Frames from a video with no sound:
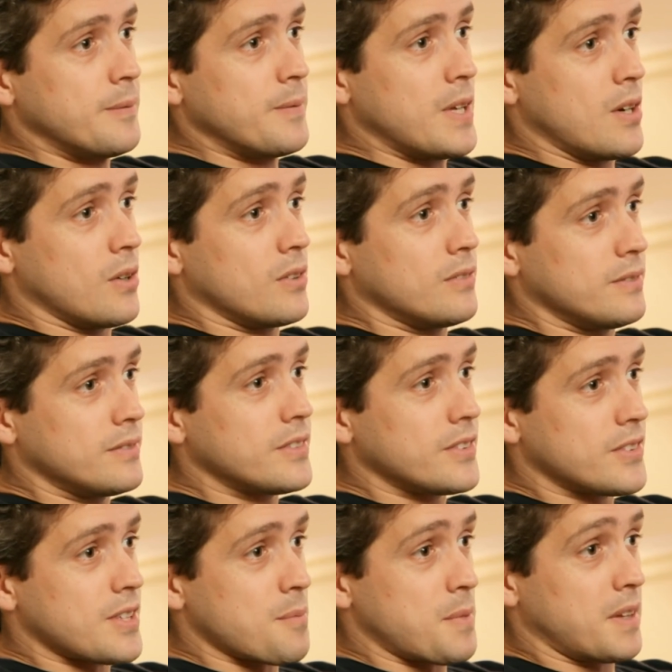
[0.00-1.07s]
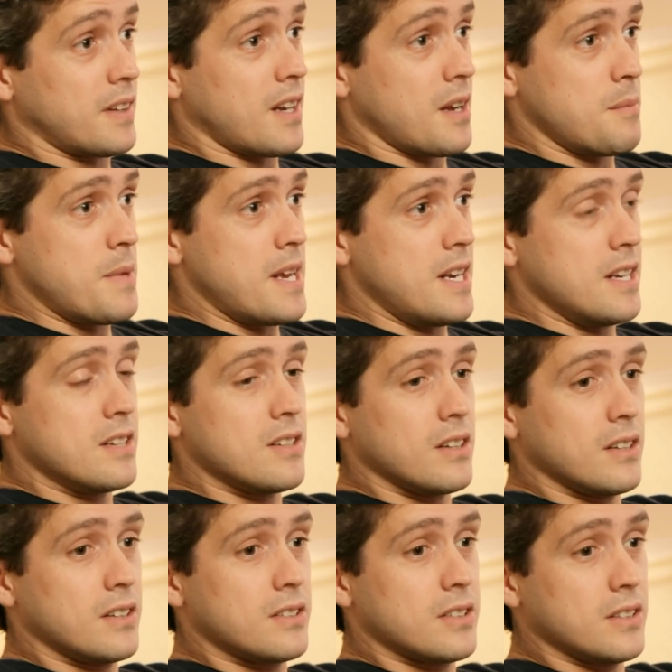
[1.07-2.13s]
you know, something that I may need
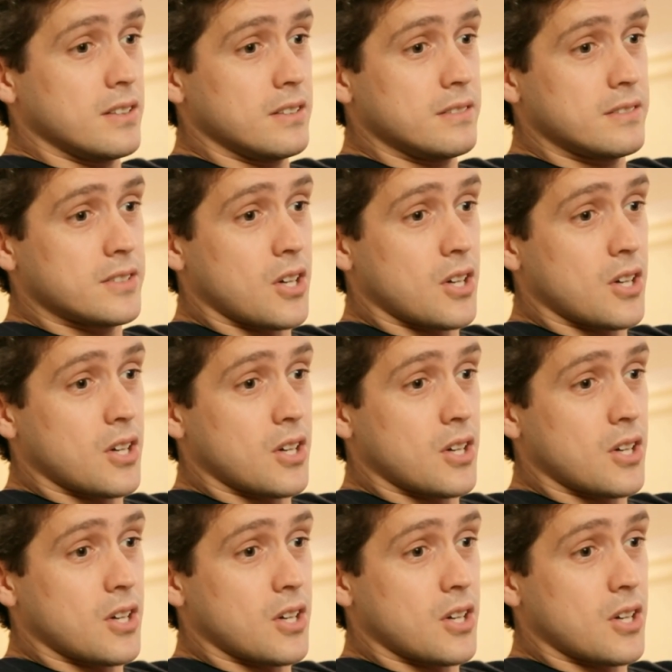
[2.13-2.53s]
to